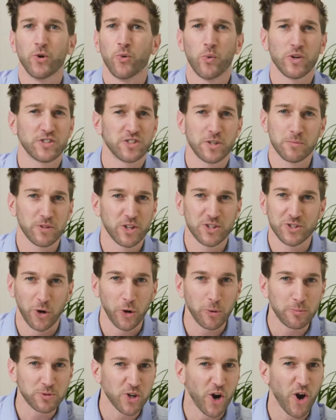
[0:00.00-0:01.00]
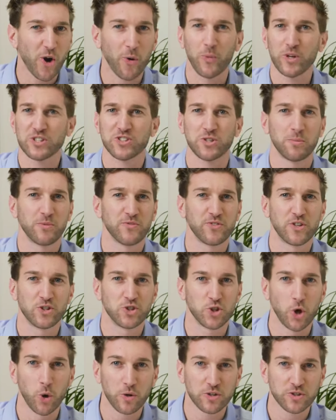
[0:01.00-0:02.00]
what some of the terms are, what some of the
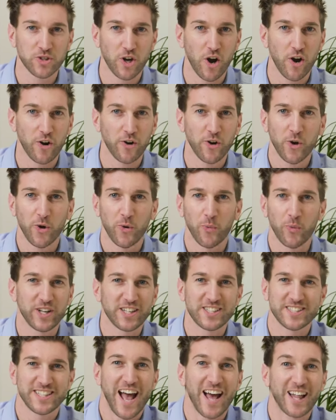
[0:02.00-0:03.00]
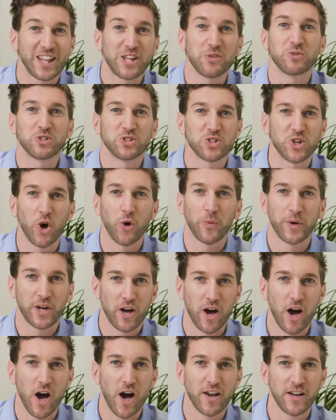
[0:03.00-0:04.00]
jokes are, what exactly was going
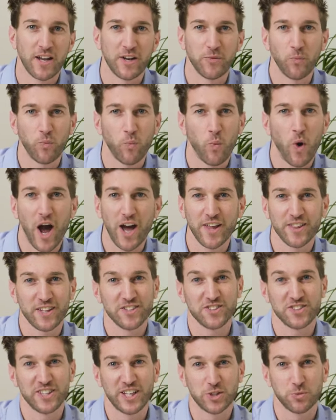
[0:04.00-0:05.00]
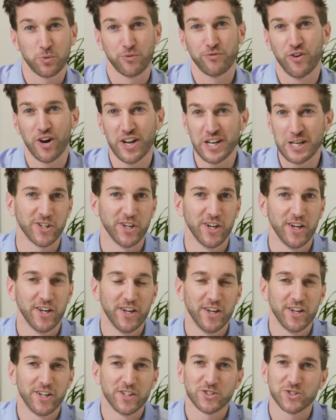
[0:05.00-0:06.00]
on and why these things were funny.
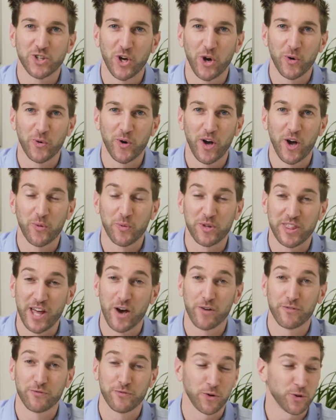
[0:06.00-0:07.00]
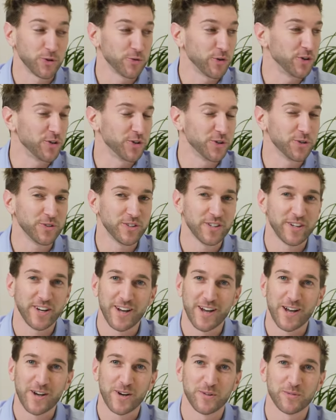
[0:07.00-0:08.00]
So without further ado,
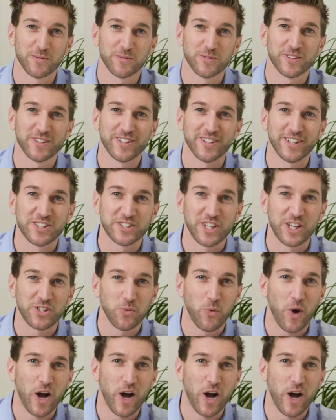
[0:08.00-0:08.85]
let's get to